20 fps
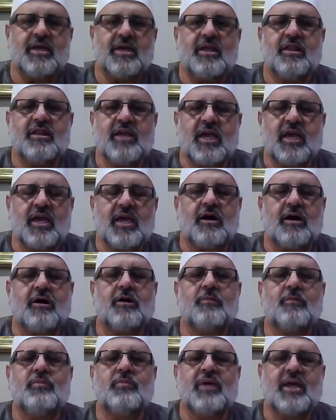They
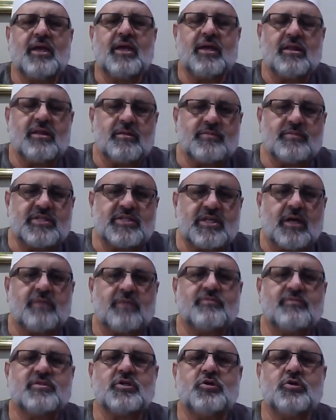are bringing themselves